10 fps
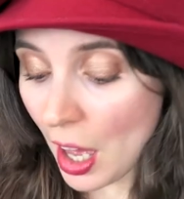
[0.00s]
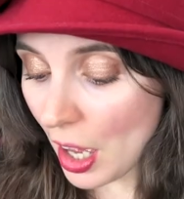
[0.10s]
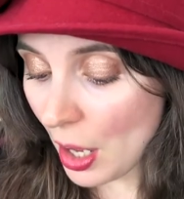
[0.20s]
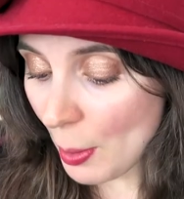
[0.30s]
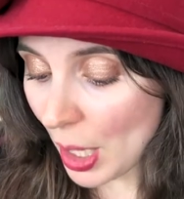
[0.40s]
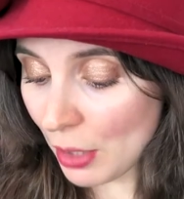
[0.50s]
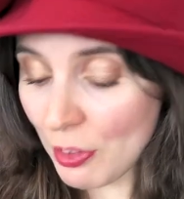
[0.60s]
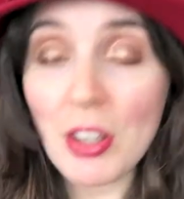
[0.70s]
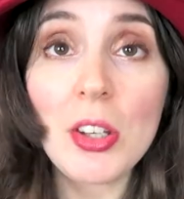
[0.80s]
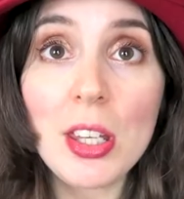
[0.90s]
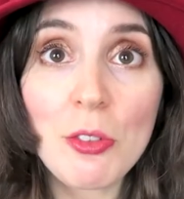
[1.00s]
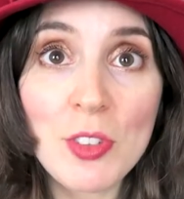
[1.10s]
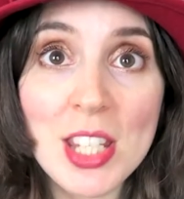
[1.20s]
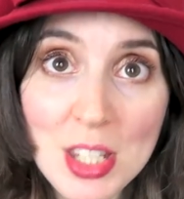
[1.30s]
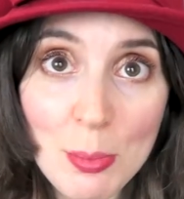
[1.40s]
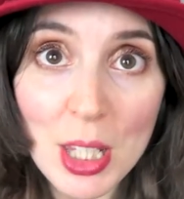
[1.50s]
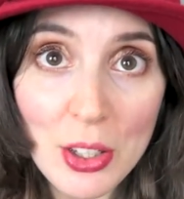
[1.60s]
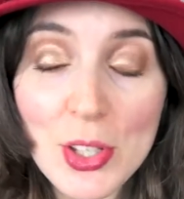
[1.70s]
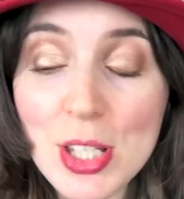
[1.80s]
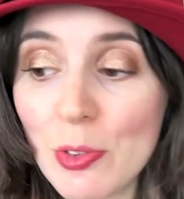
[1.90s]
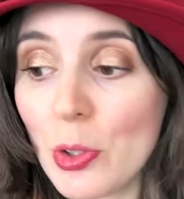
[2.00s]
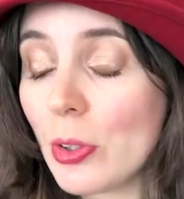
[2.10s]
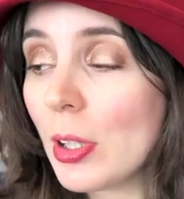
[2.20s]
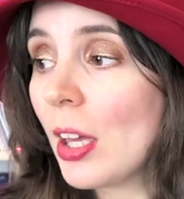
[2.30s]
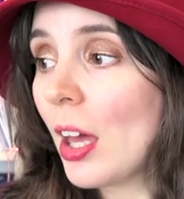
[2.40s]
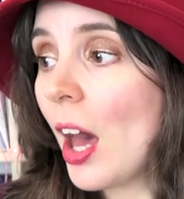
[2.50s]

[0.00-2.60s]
And I found it reasonably useful.